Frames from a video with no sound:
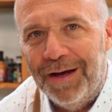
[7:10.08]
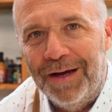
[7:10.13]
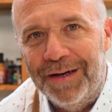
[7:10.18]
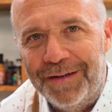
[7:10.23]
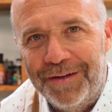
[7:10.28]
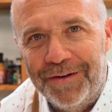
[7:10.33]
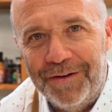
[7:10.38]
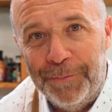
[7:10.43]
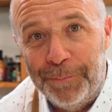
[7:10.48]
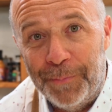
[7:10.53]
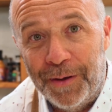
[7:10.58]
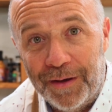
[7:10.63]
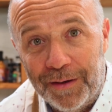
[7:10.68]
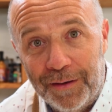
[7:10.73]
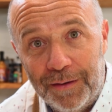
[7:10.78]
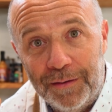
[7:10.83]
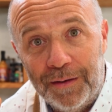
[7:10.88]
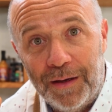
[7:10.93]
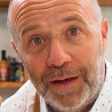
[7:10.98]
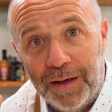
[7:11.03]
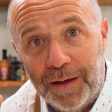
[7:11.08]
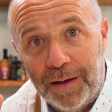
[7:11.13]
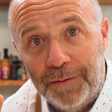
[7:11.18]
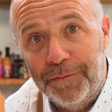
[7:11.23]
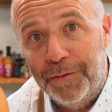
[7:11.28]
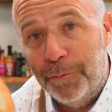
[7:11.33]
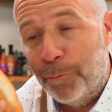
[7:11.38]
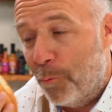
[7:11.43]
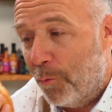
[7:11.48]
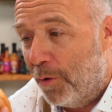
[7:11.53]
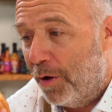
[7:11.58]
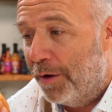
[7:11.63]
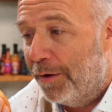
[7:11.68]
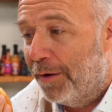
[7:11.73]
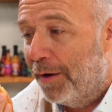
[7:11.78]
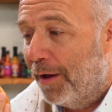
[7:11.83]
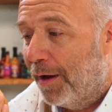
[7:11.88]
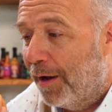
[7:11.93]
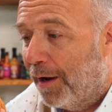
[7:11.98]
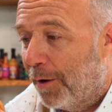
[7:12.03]
And here in my hand, I have the
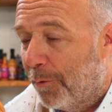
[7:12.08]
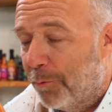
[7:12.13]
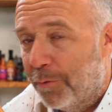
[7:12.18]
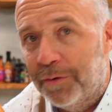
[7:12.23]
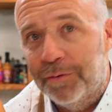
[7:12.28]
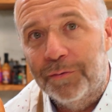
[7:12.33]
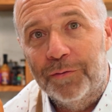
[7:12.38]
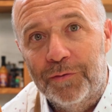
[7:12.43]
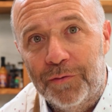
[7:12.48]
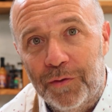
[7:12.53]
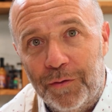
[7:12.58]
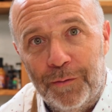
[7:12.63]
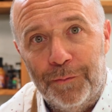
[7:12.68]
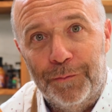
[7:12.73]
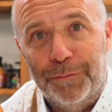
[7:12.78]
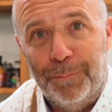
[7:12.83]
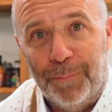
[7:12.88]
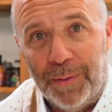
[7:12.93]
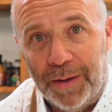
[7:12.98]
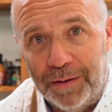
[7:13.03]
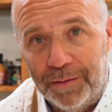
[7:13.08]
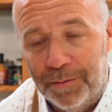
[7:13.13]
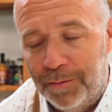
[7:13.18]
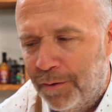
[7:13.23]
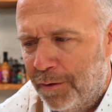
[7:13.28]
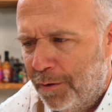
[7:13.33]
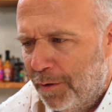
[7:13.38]
1 hour soft bun,